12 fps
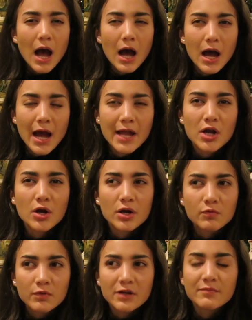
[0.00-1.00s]
I
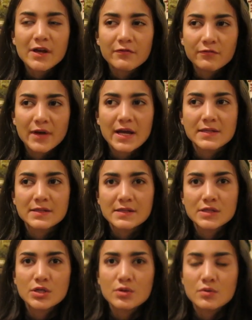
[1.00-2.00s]
heard one of my
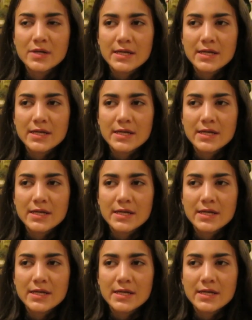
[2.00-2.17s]
friends who